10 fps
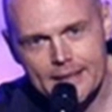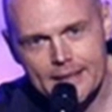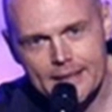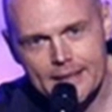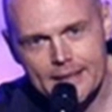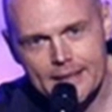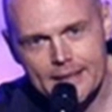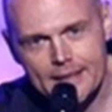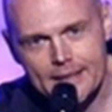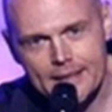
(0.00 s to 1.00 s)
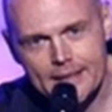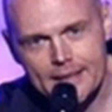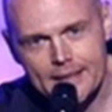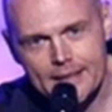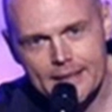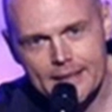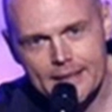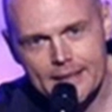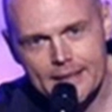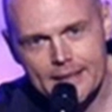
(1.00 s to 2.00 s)

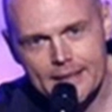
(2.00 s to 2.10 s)
The face doesn't move, so there is nothing to read.